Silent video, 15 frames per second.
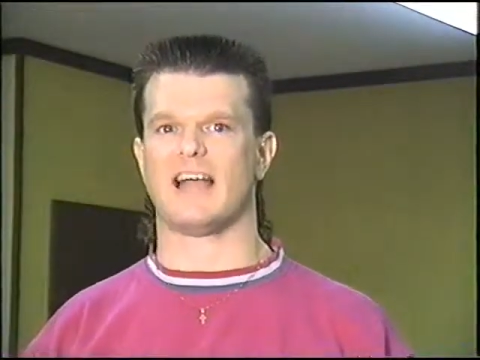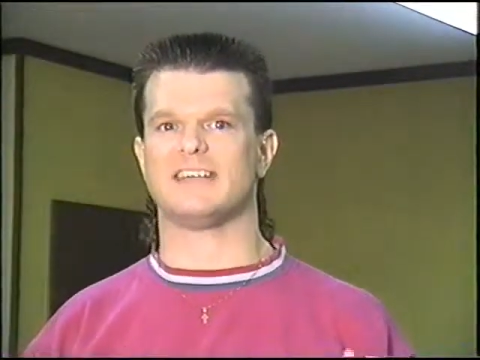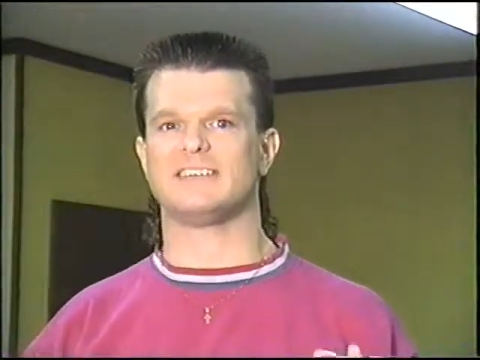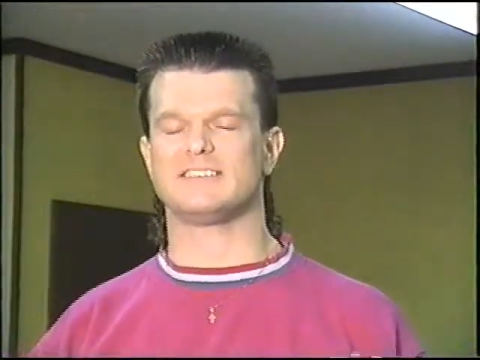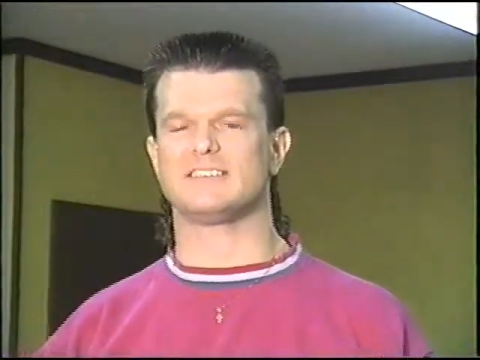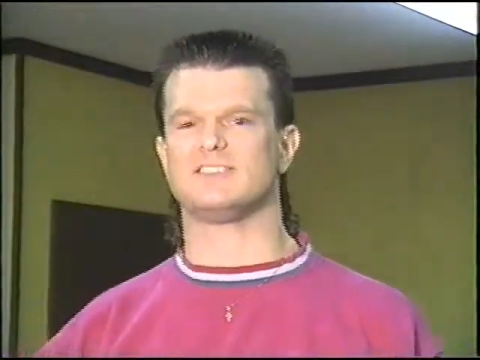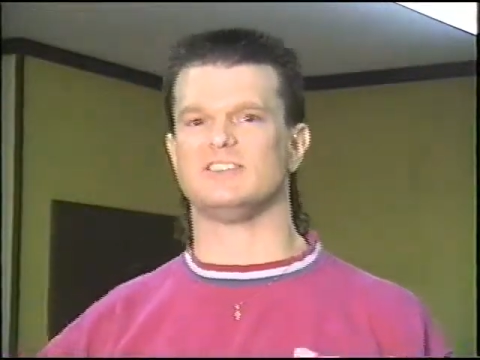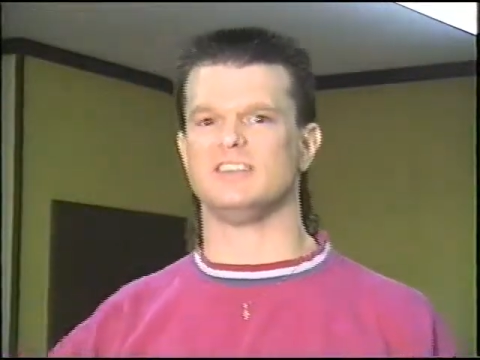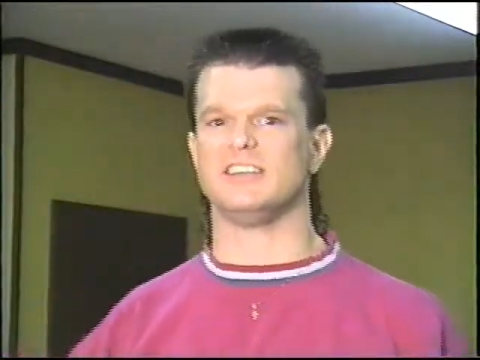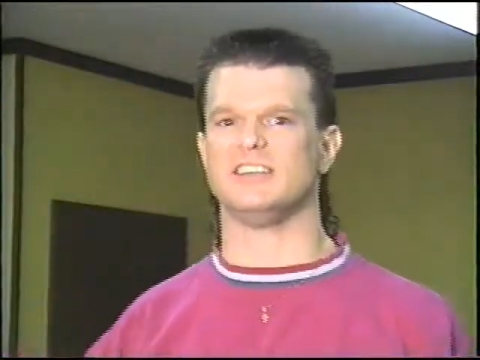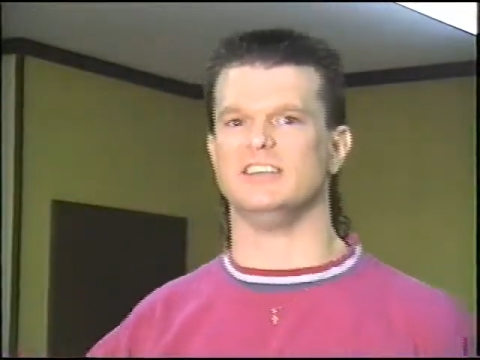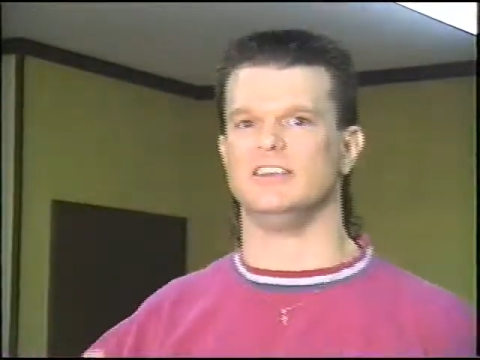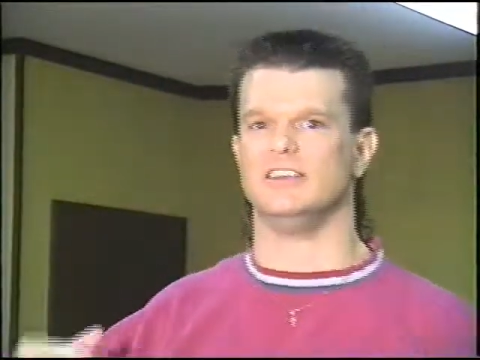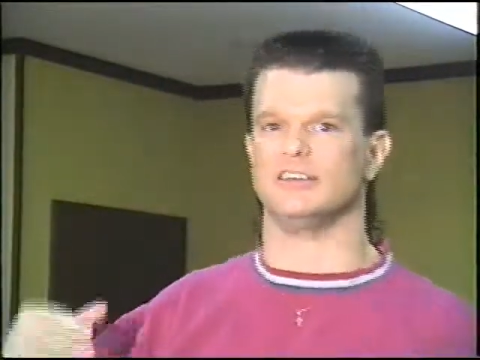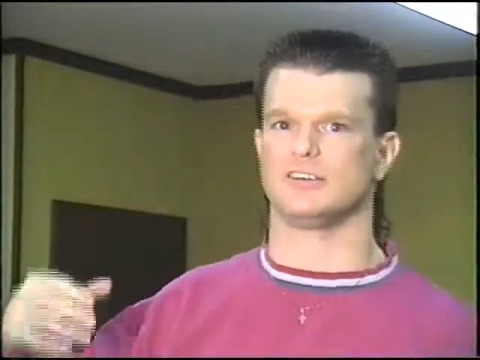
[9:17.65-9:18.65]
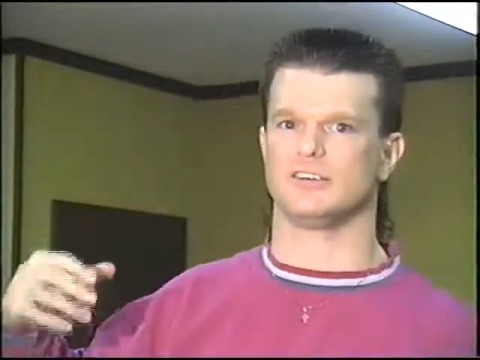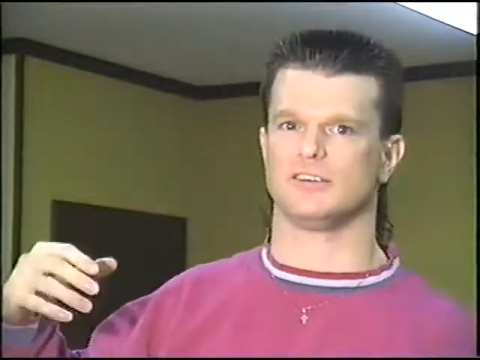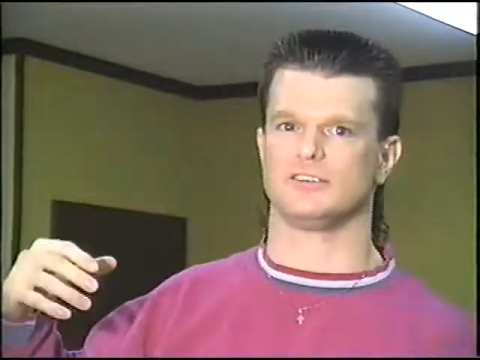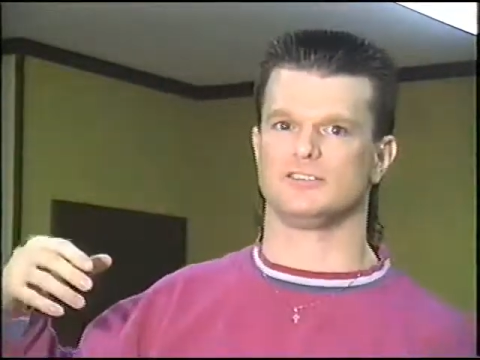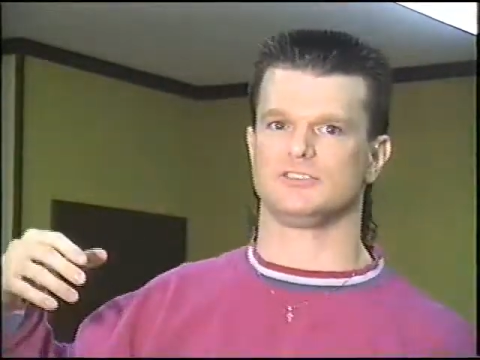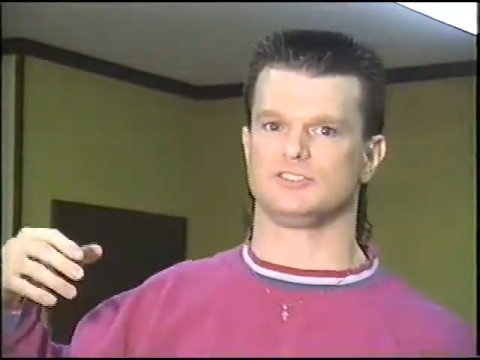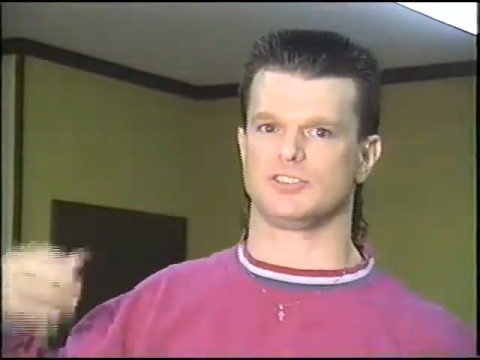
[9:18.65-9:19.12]
I didn't need
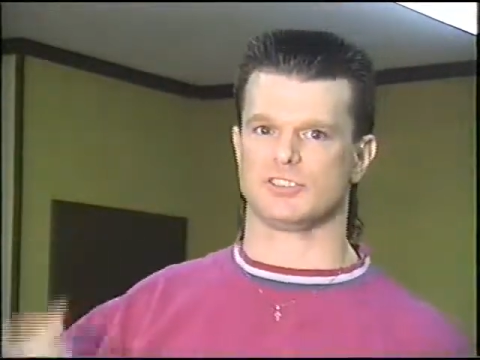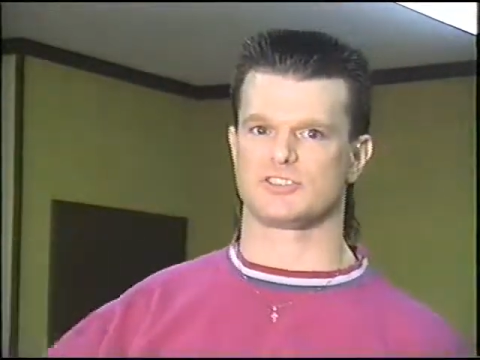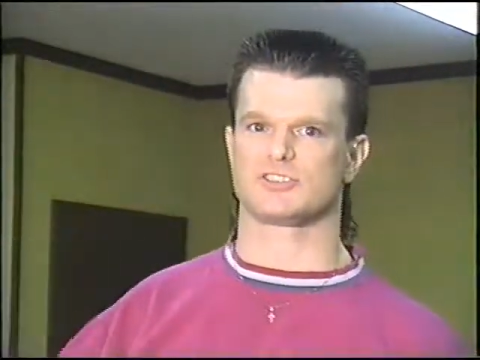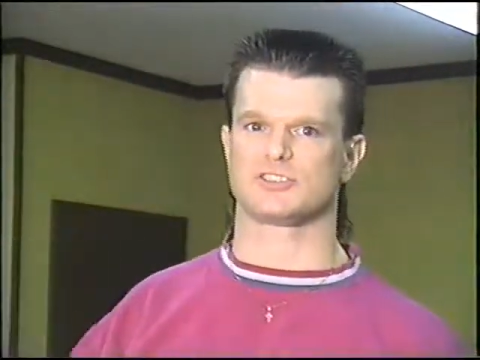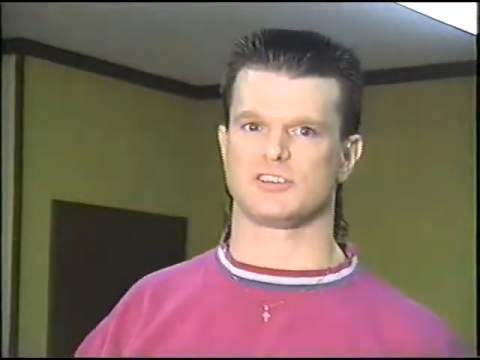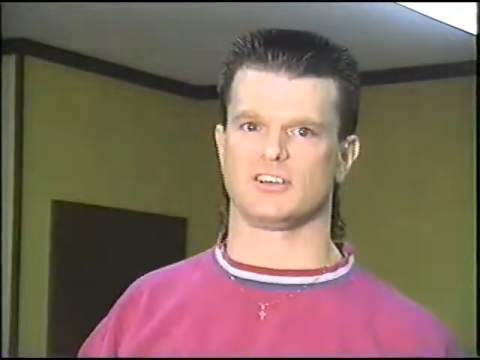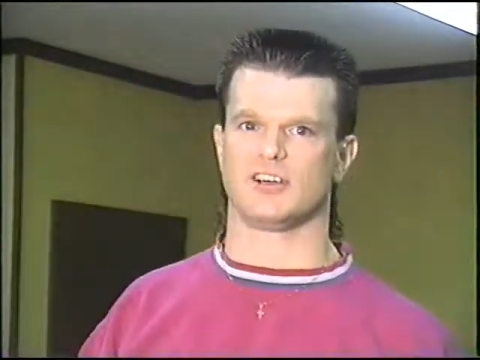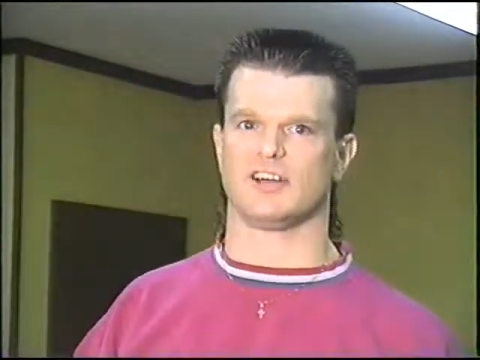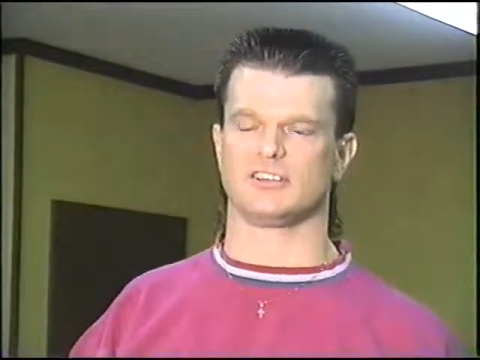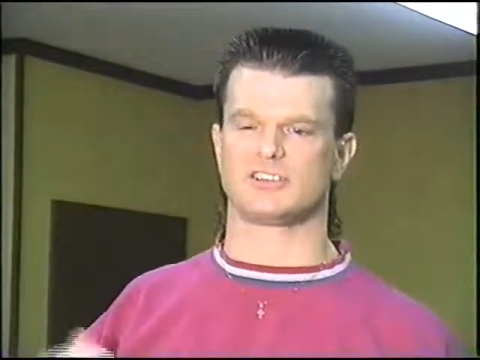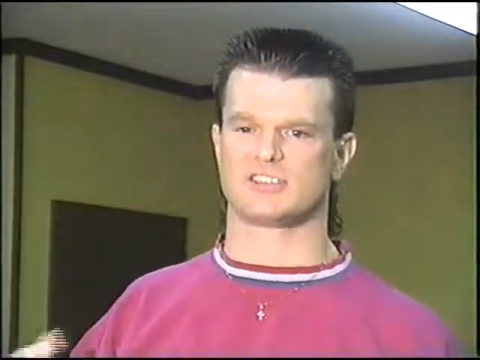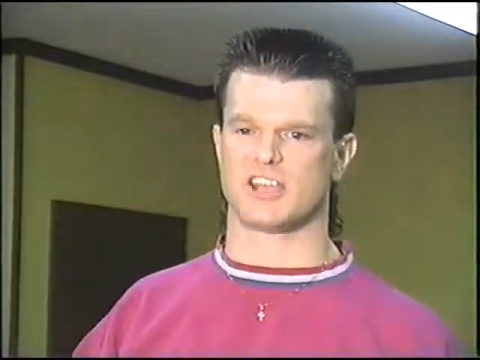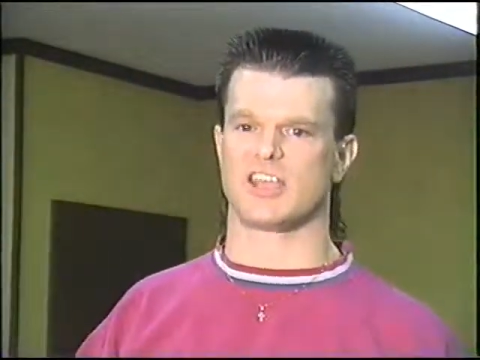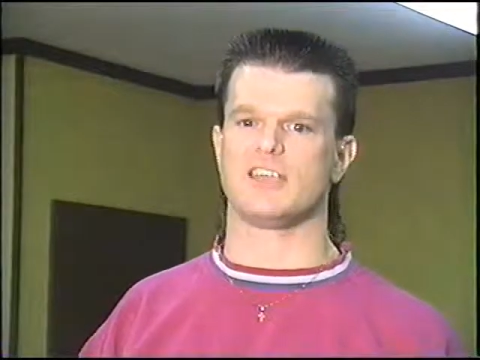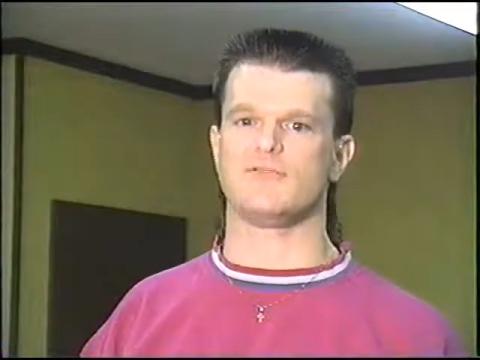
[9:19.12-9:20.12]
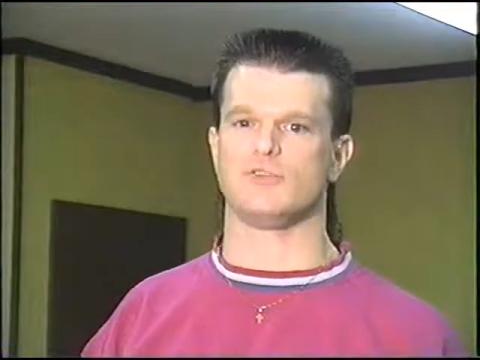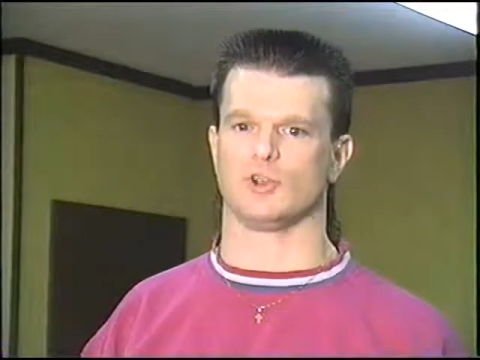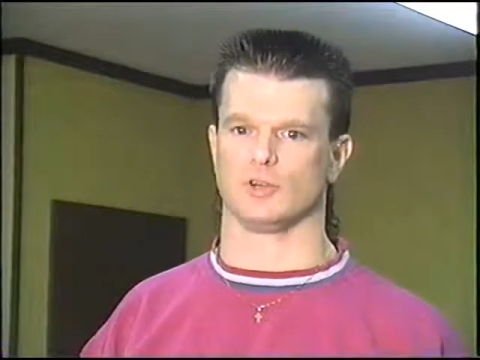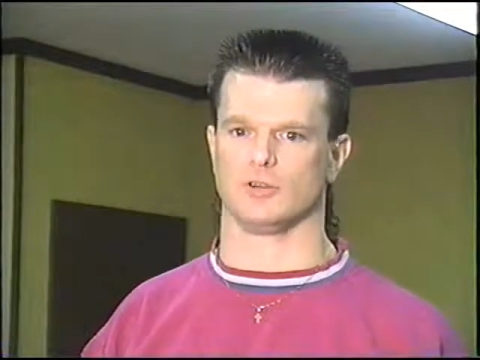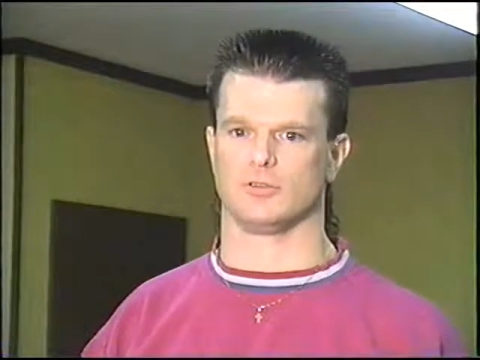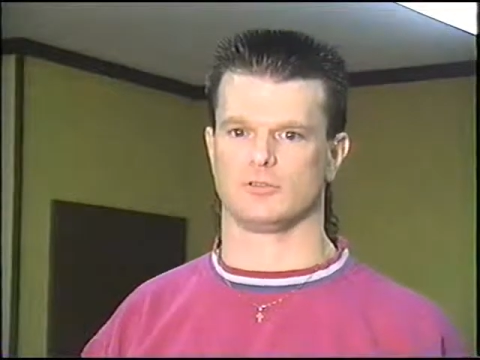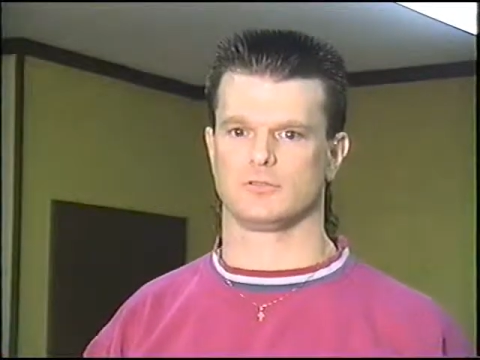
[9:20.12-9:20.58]
just a
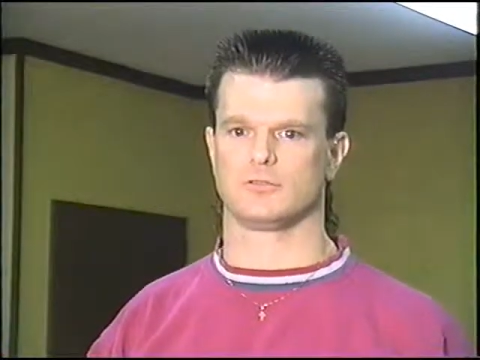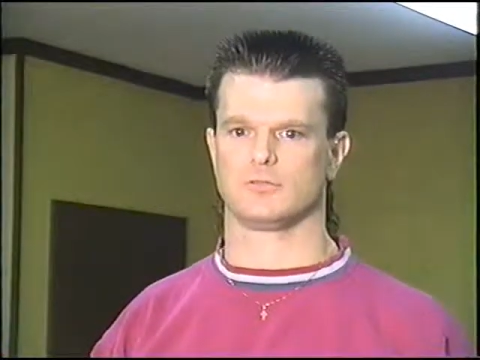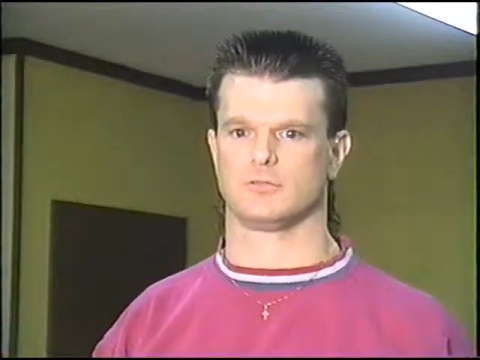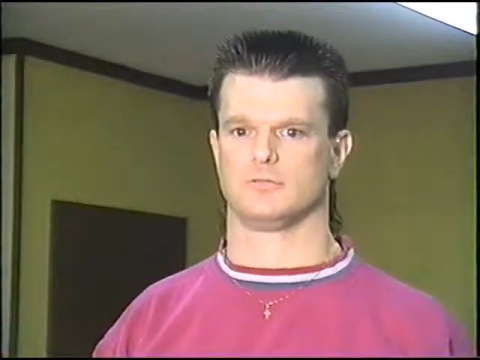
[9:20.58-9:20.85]
savior